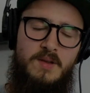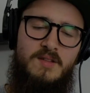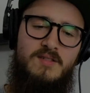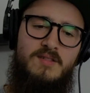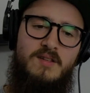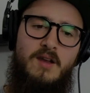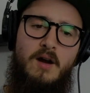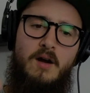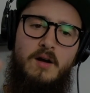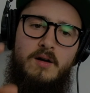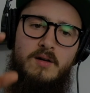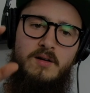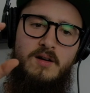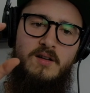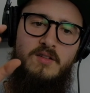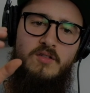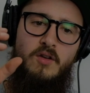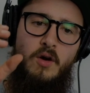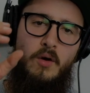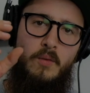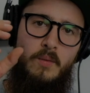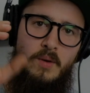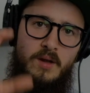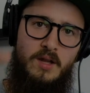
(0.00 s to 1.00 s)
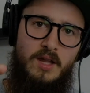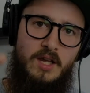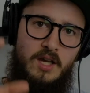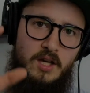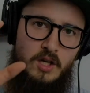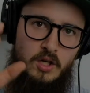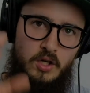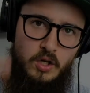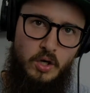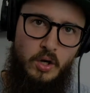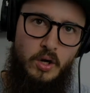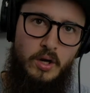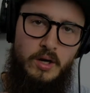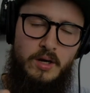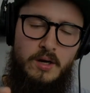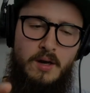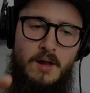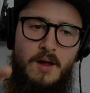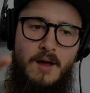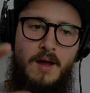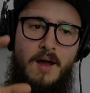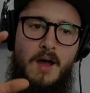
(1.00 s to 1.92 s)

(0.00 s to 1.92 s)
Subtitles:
scared. These are really good